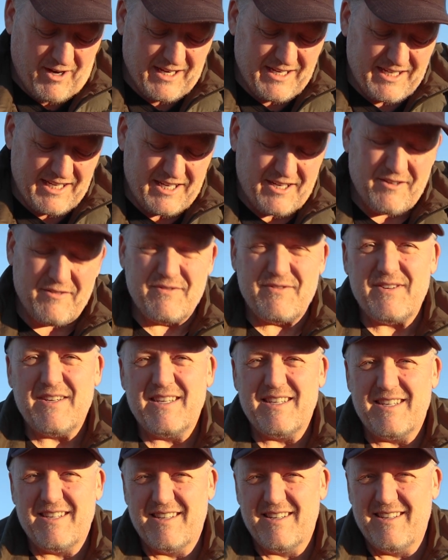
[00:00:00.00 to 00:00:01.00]
I live,
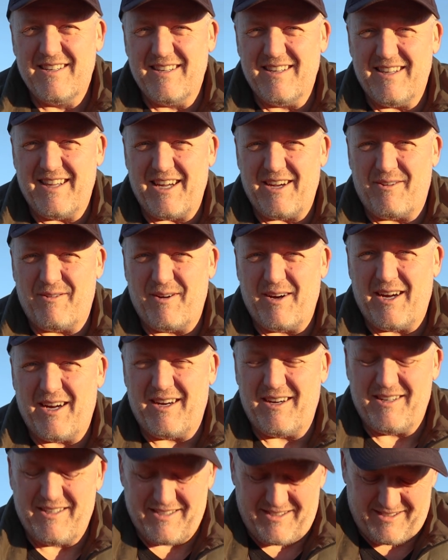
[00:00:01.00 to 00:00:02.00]
there
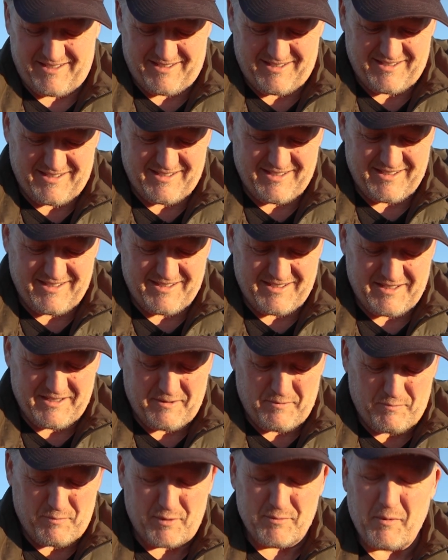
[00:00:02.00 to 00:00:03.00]
are
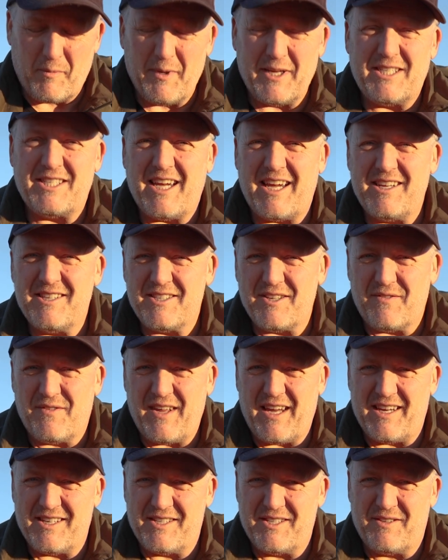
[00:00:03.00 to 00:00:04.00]
probably tens of
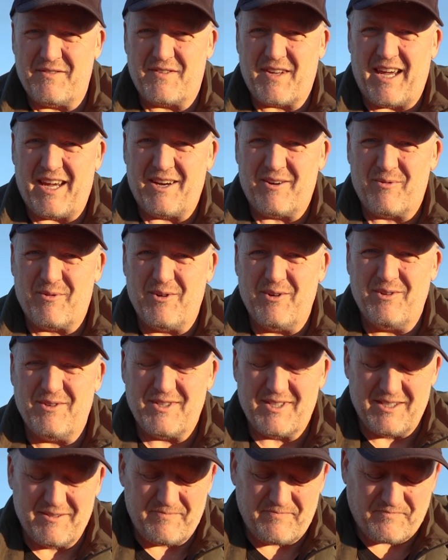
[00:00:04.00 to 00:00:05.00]
thousands of
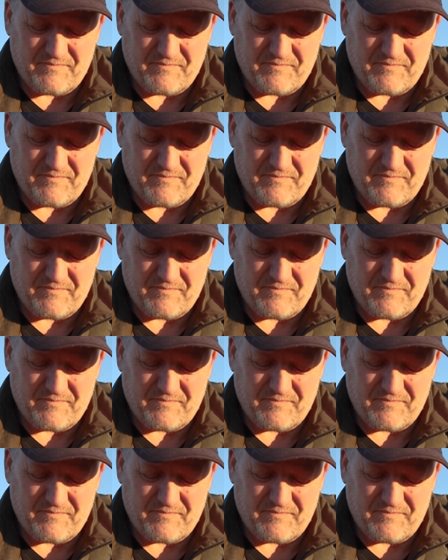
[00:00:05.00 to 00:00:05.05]
kangaroos,